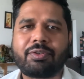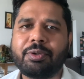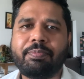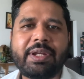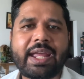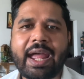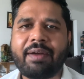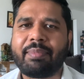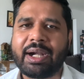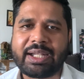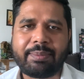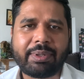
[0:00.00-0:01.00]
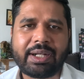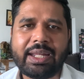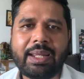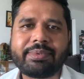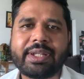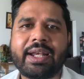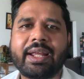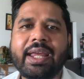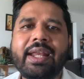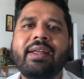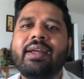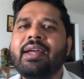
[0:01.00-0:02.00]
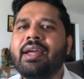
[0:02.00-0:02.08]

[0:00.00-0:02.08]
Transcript: could be have multiple names and again